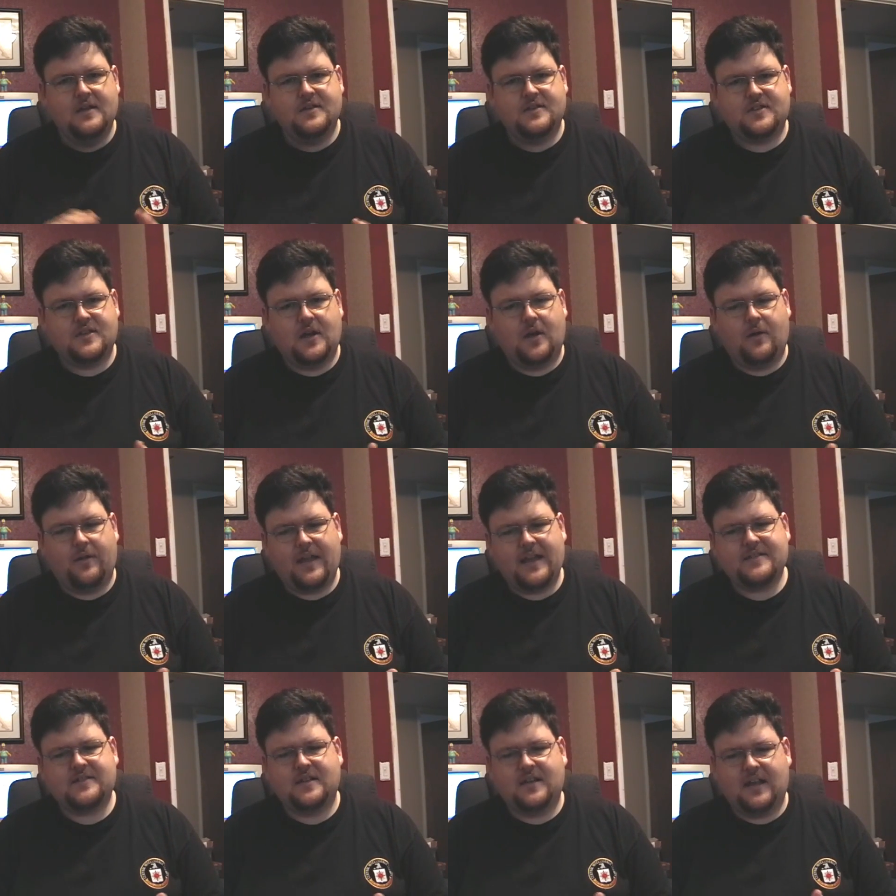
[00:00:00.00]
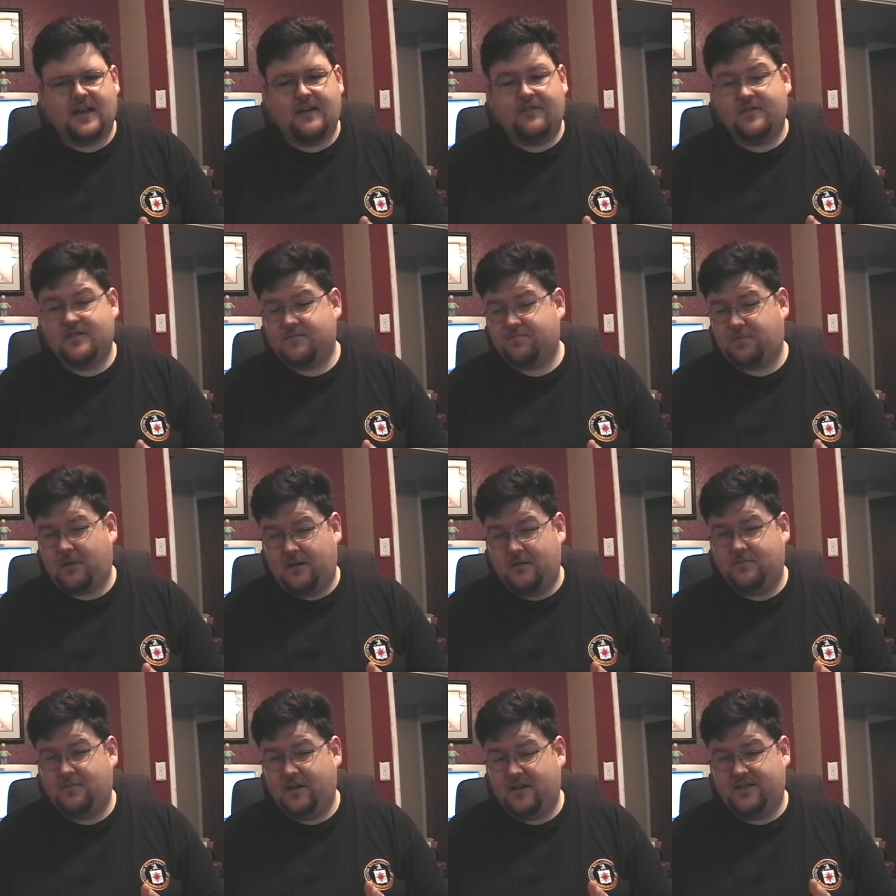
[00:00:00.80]
So that's going to give us
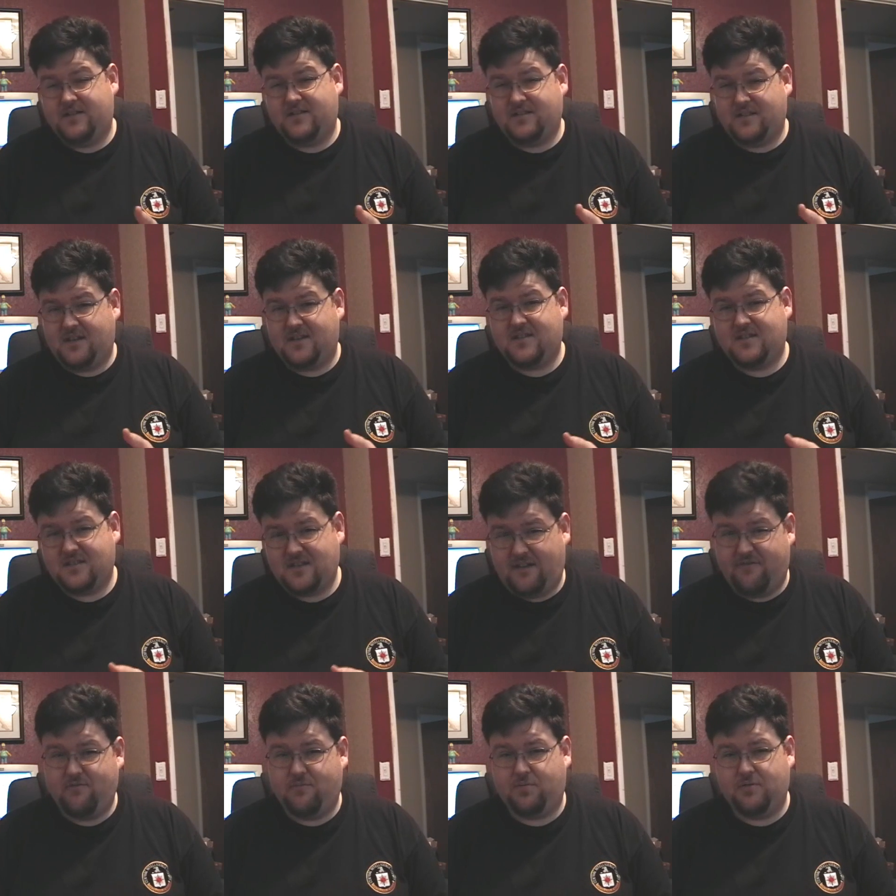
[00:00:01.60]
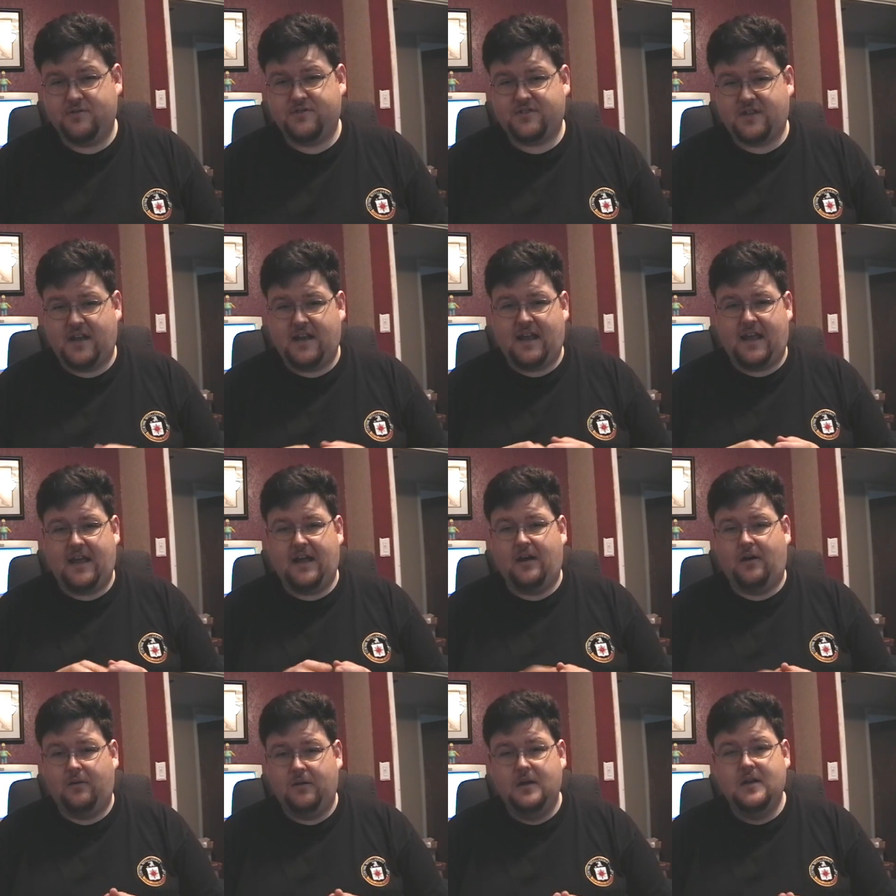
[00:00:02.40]
probably a 6-7%
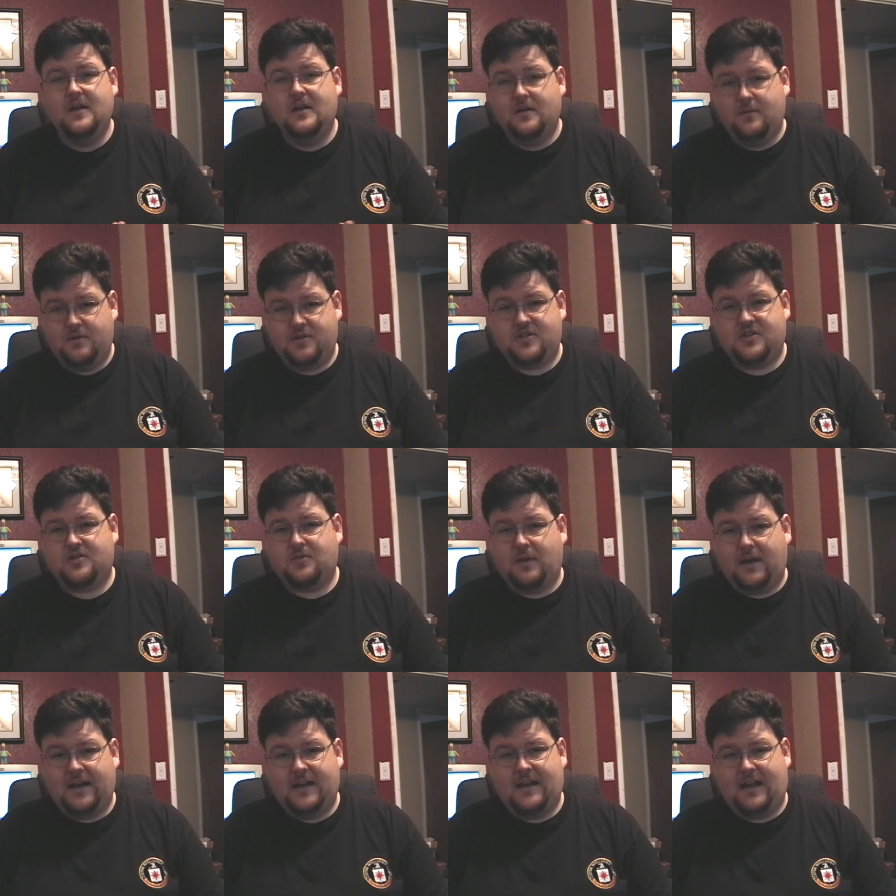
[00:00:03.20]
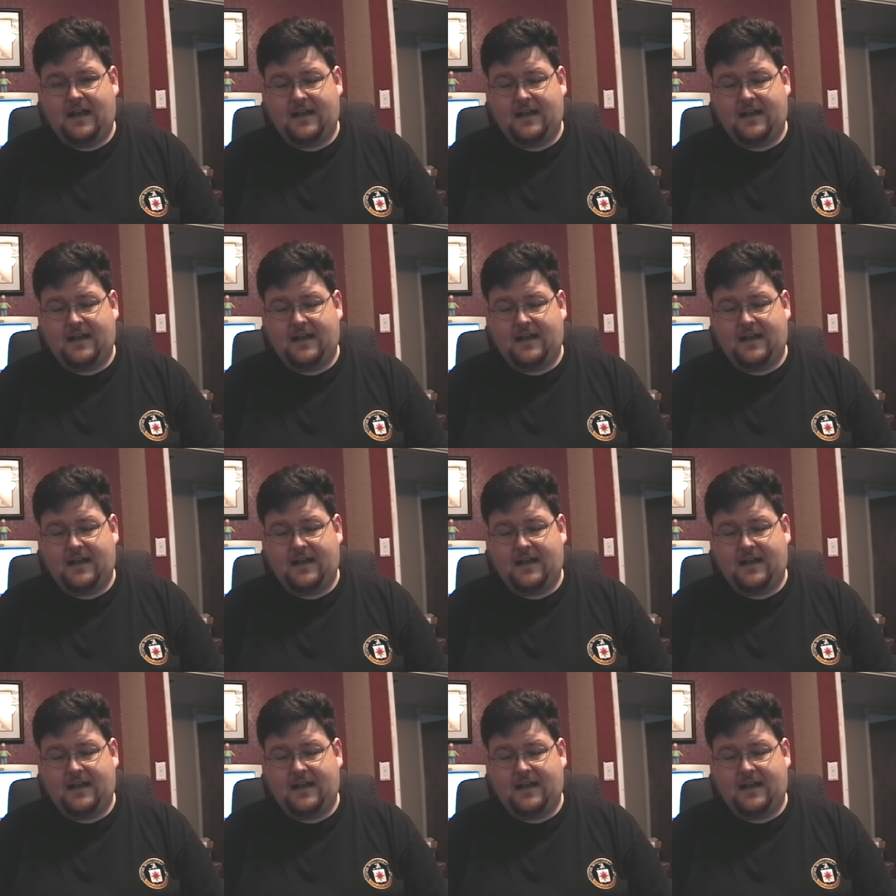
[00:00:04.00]
ale, which is quite